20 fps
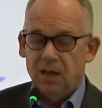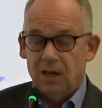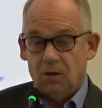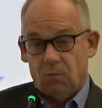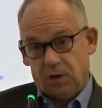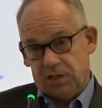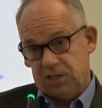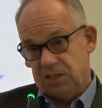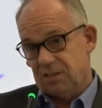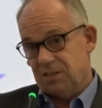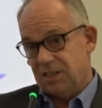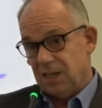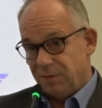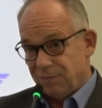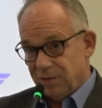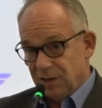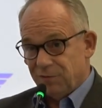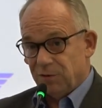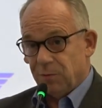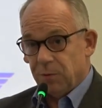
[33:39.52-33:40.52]
which is
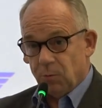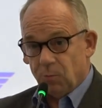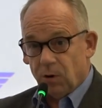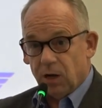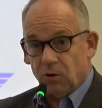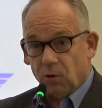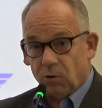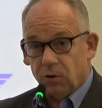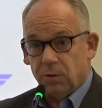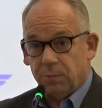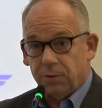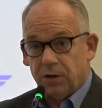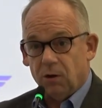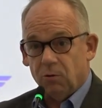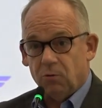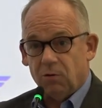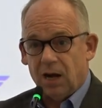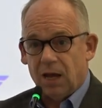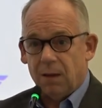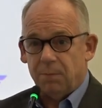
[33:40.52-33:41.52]
different from the One Order
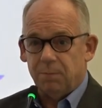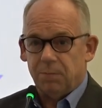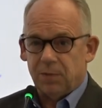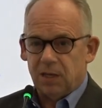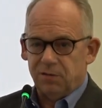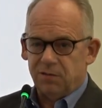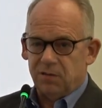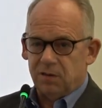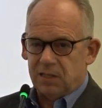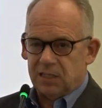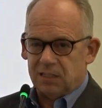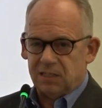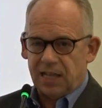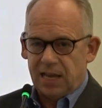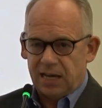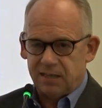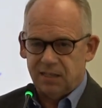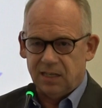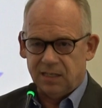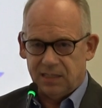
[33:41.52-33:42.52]
program. If you're
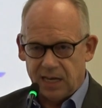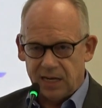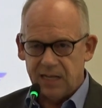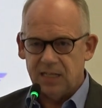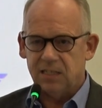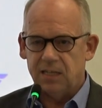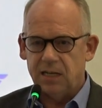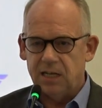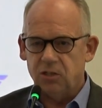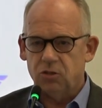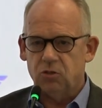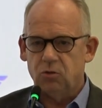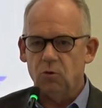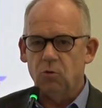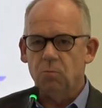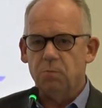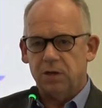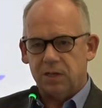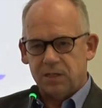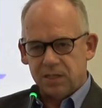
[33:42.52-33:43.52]
dyslexic, that is an issue,
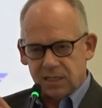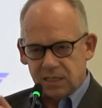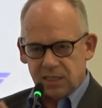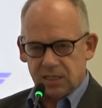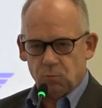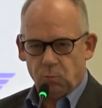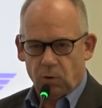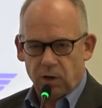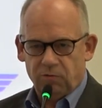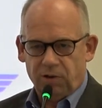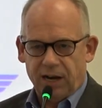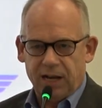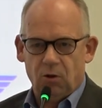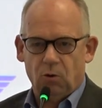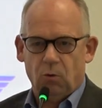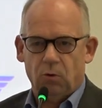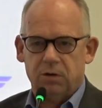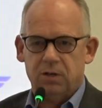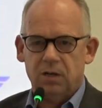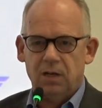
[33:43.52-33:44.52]
but this is One
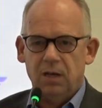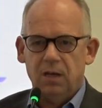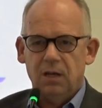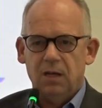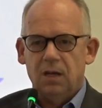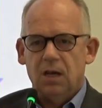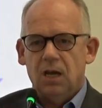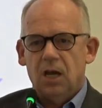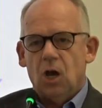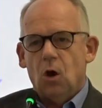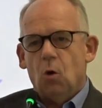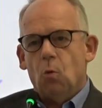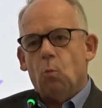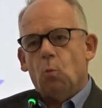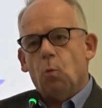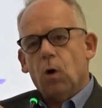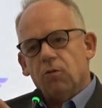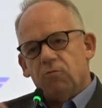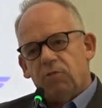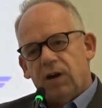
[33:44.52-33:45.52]
Record.
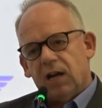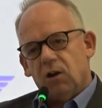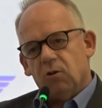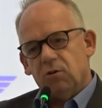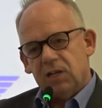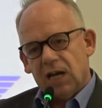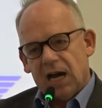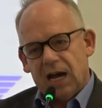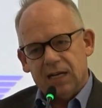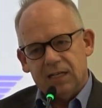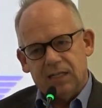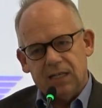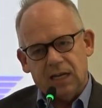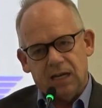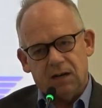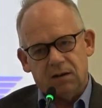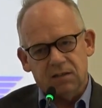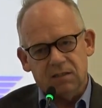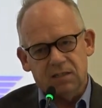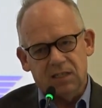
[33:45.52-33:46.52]
One Record, the
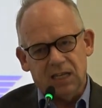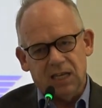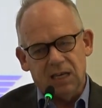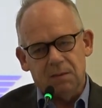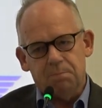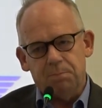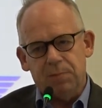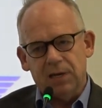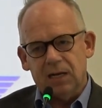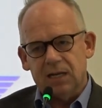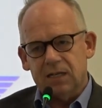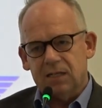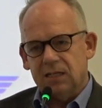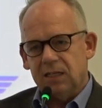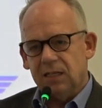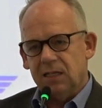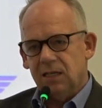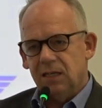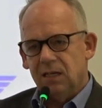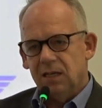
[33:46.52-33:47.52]
idea is the
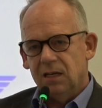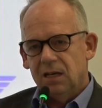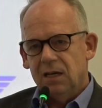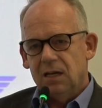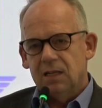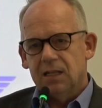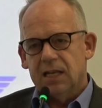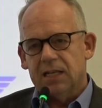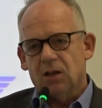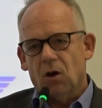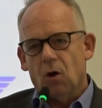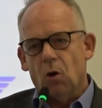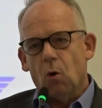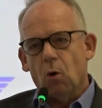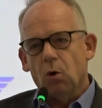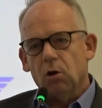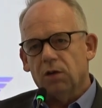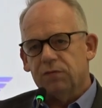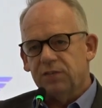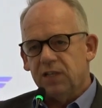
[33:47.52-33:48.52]
ability that
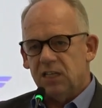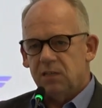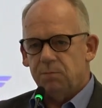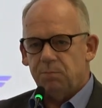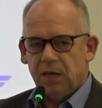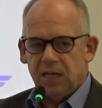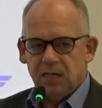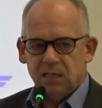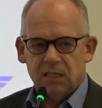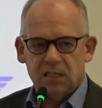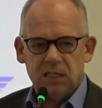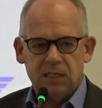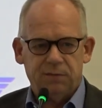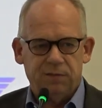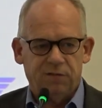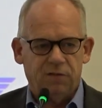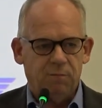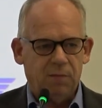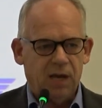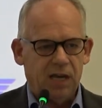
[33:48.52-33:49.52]
all of these pieces of
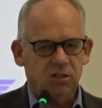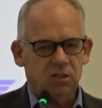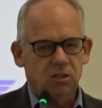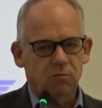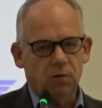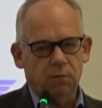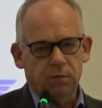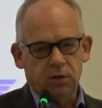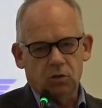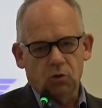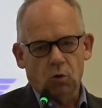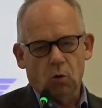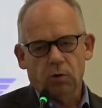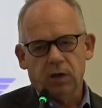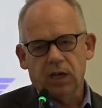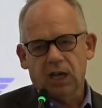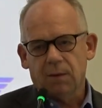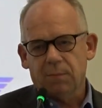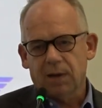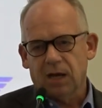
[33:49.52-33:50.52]
information we're
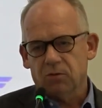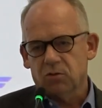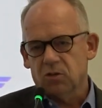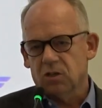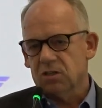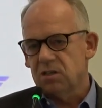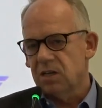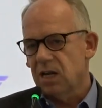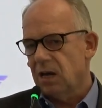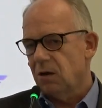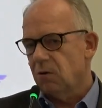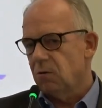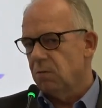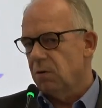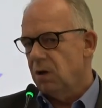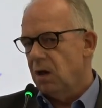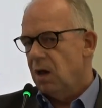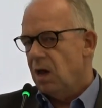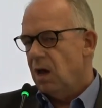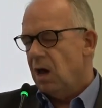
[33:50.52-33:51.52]
talking about just now
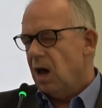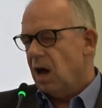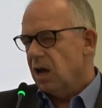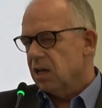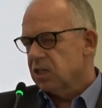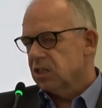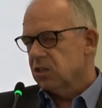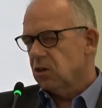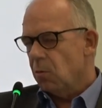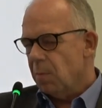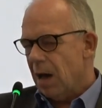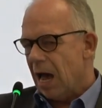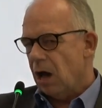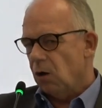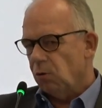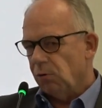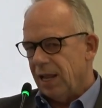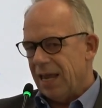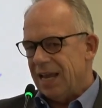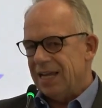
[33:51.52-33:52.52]
are
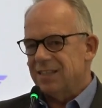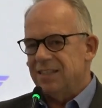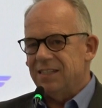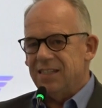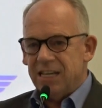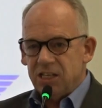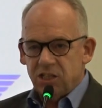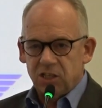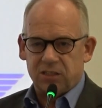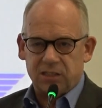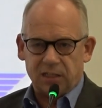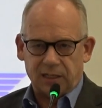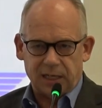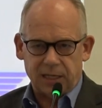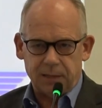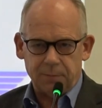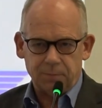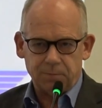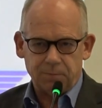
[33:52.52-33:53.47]
somehow linked digitally,